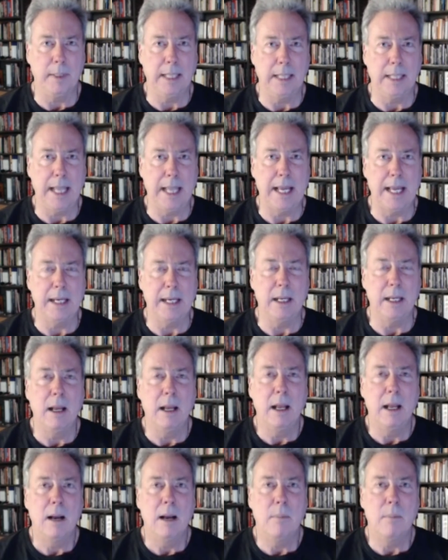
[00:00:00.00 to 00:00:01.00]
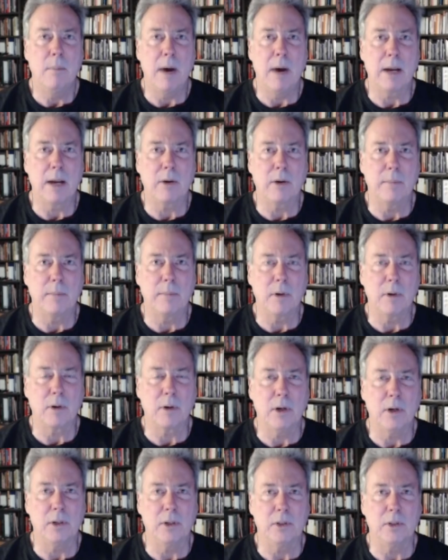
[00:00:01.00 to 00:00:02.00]
led by
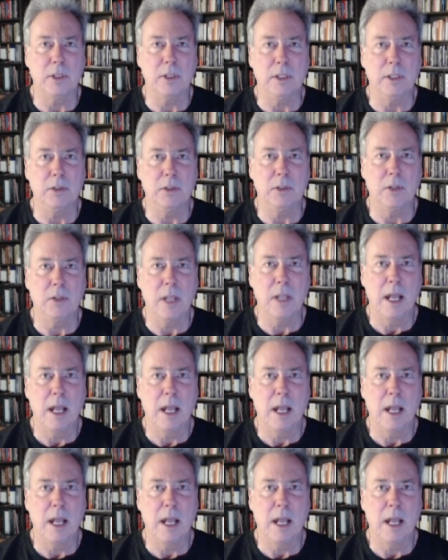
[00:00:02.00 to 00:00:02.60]
cryptocurrencies.